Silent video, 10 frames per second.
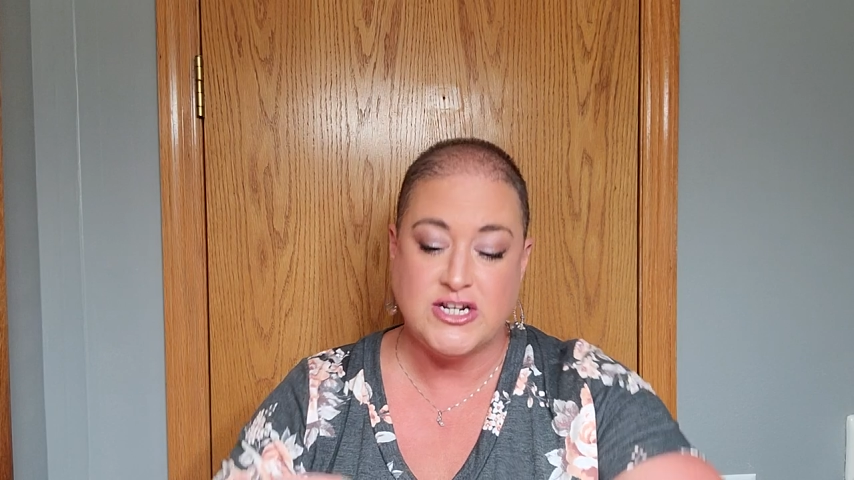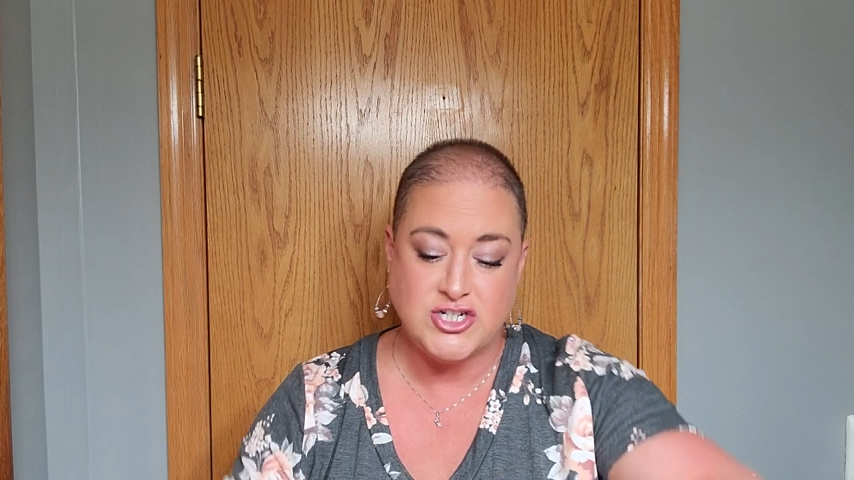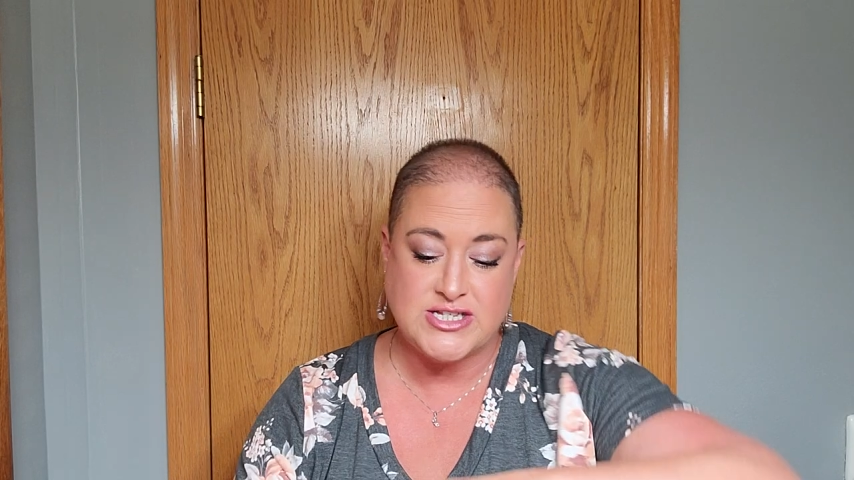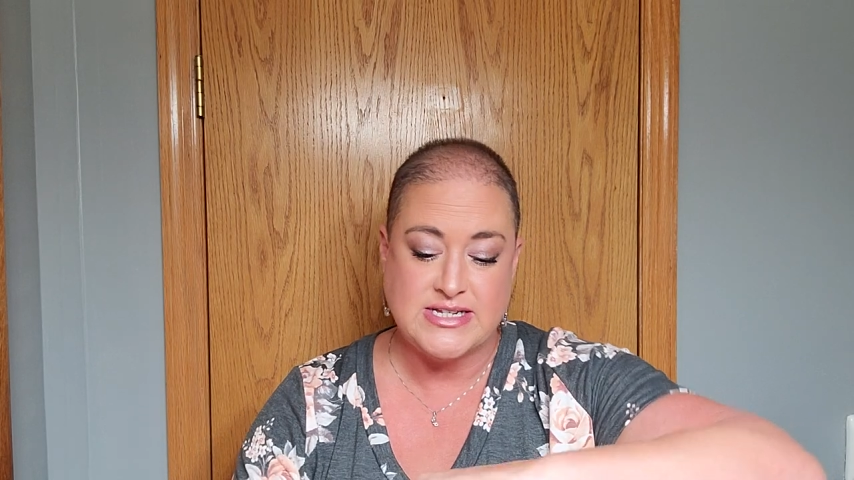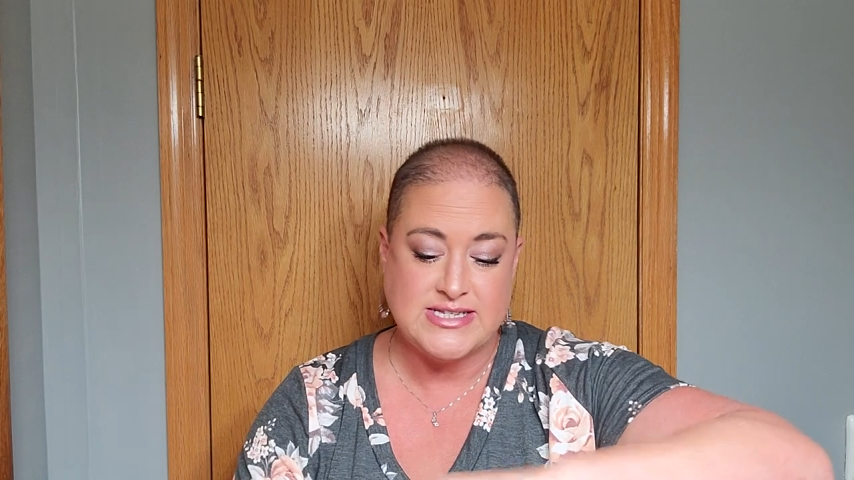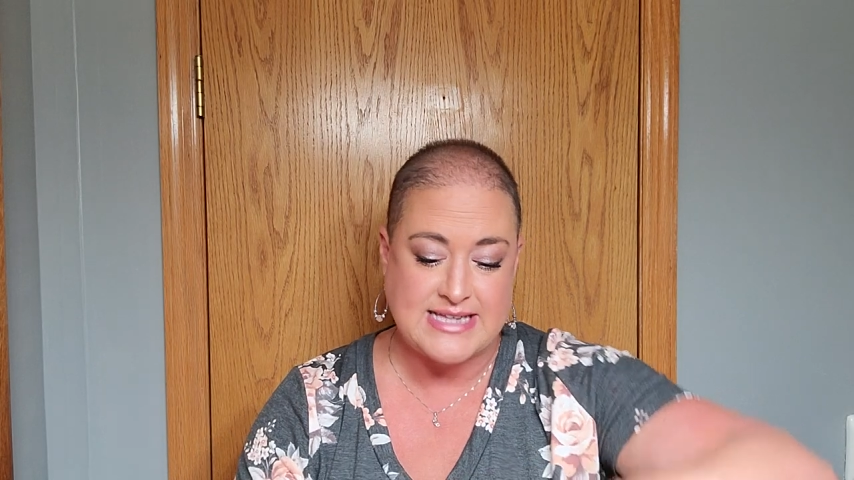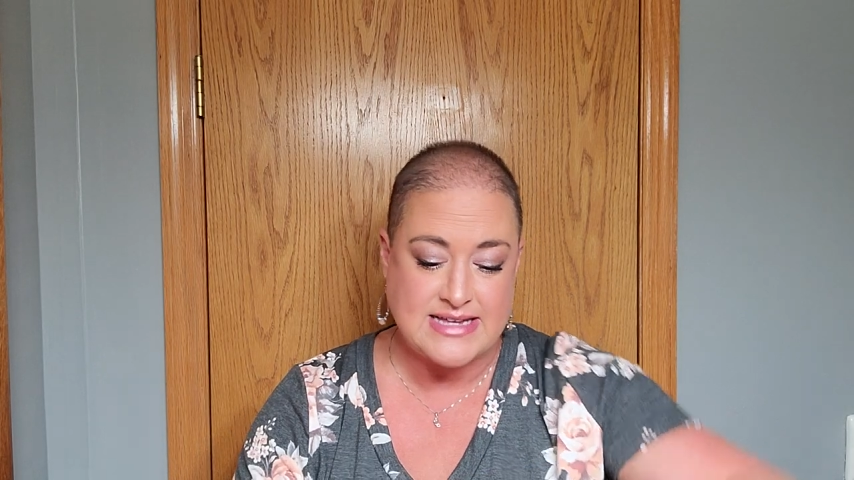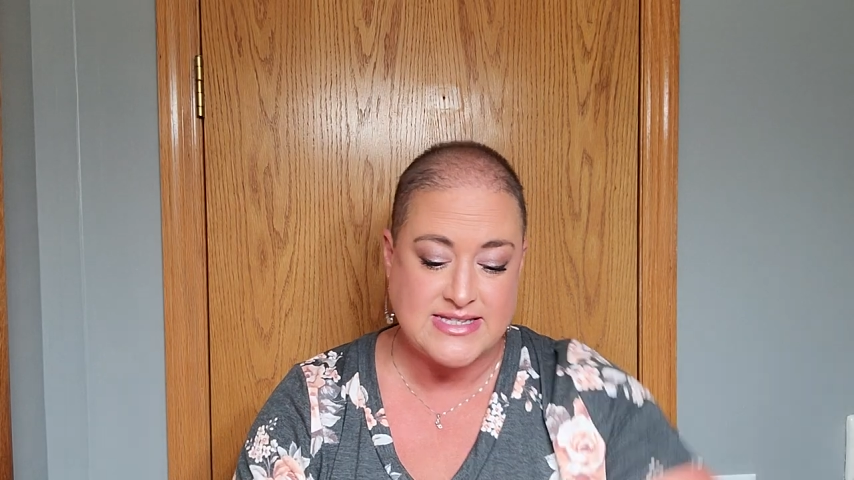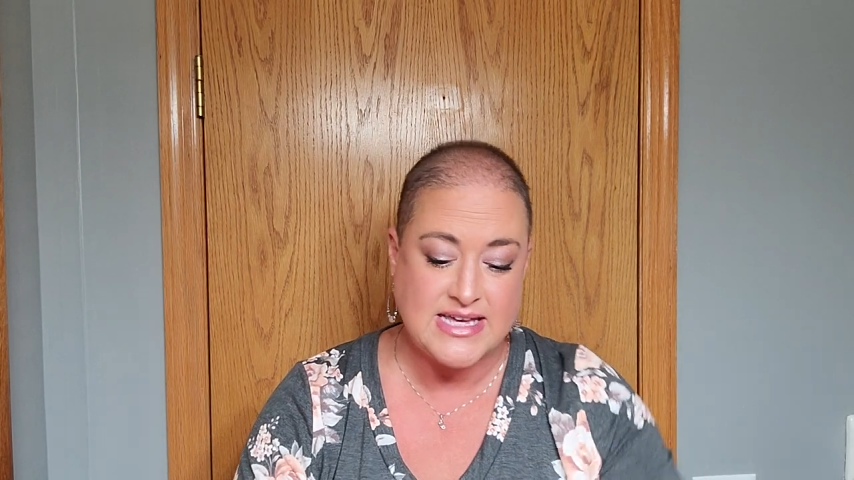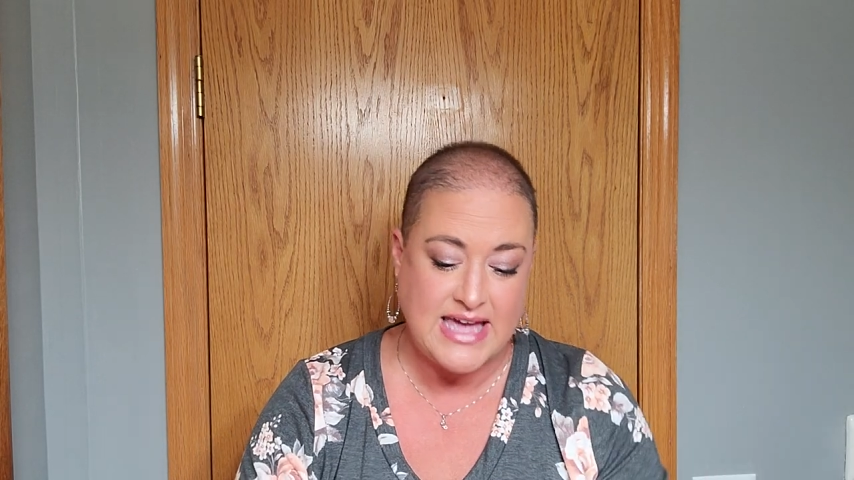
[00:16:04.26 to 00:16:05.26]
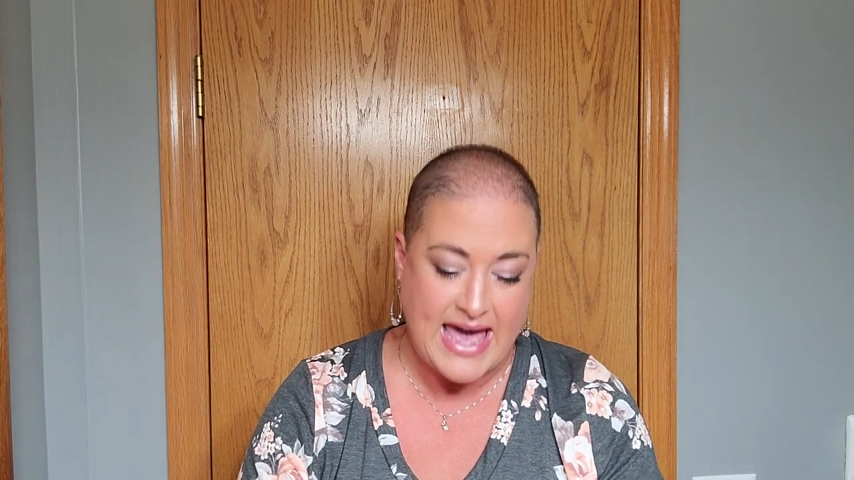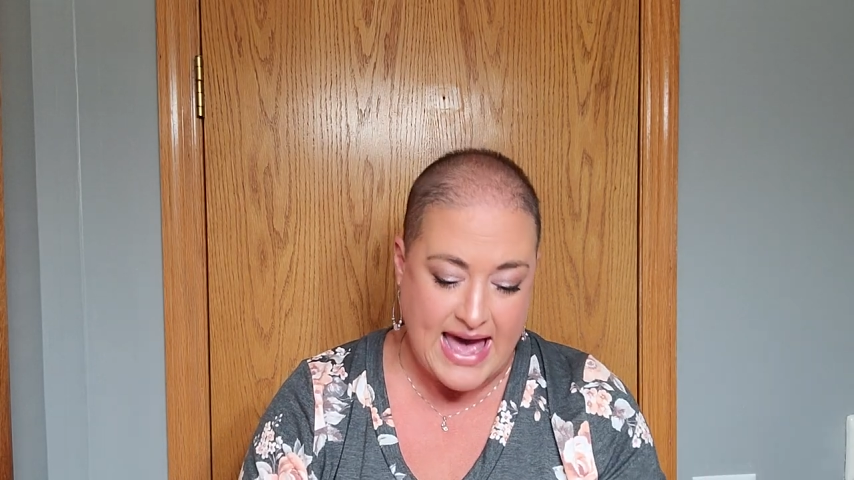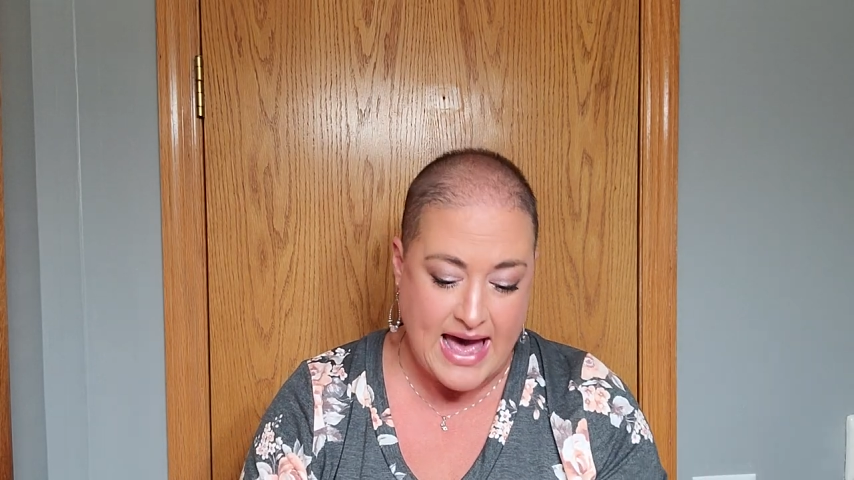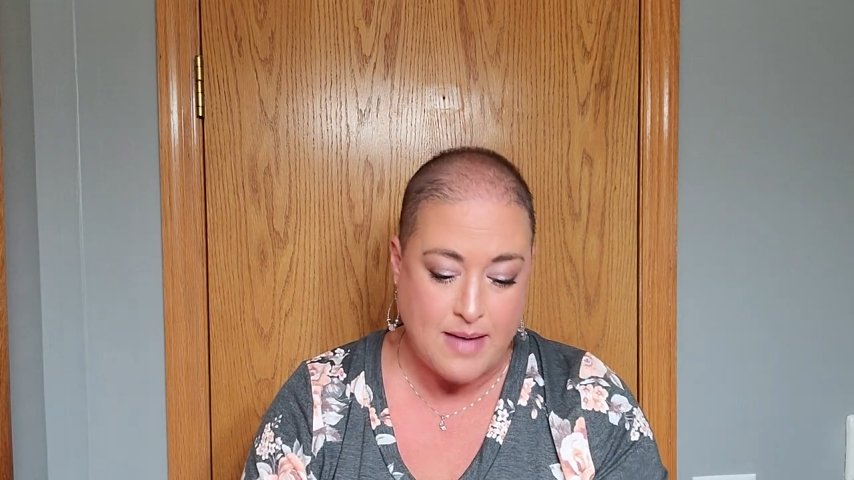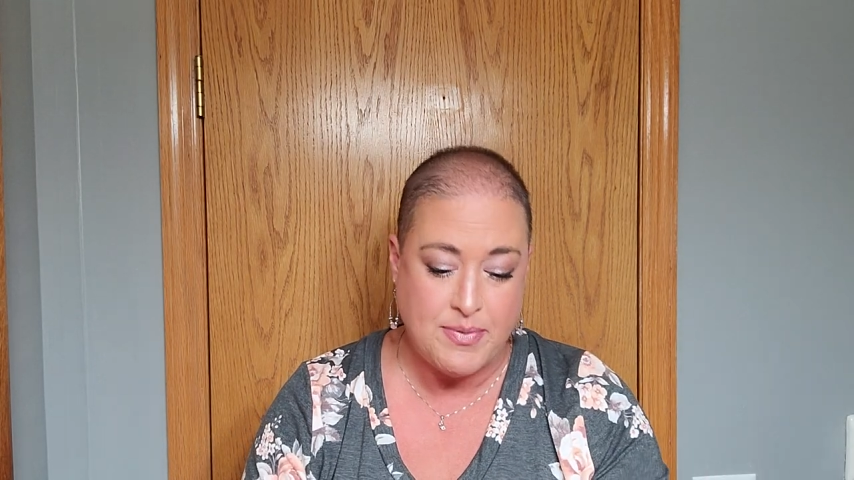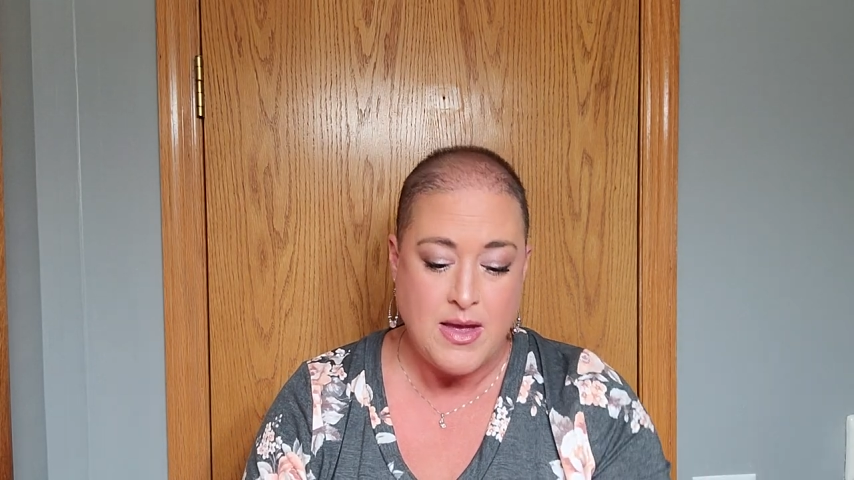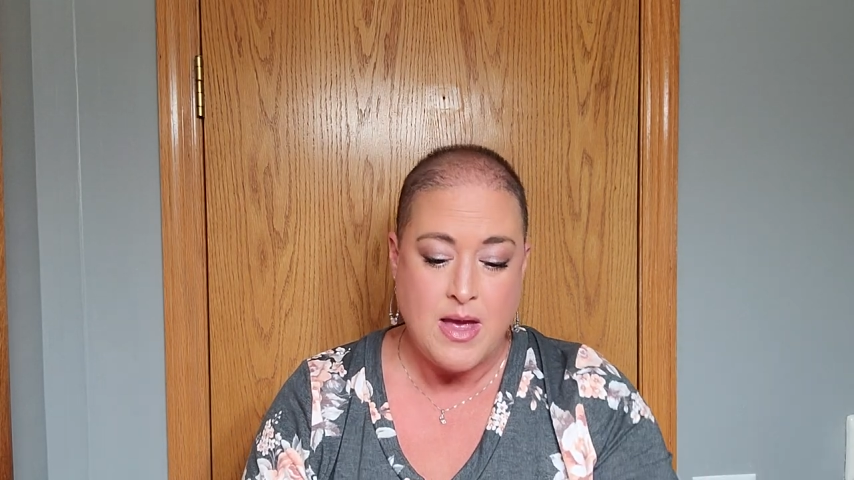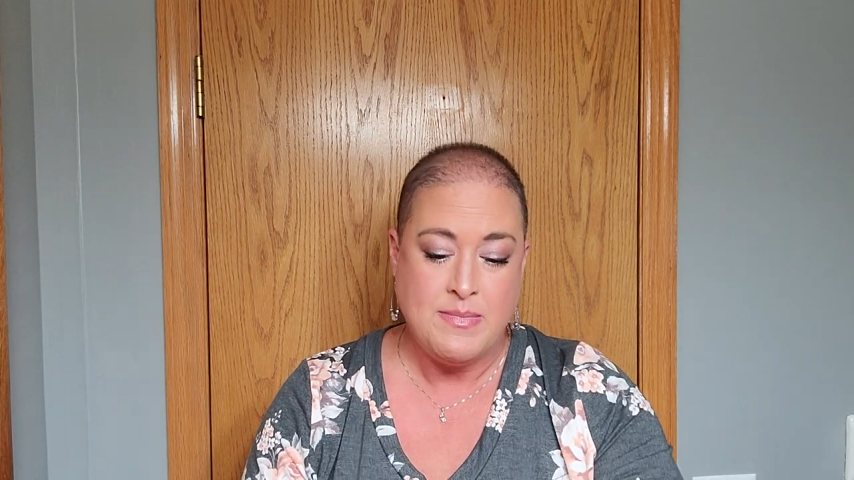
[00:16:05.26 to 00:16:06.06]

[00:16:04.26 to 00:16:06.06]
to just assess the cap,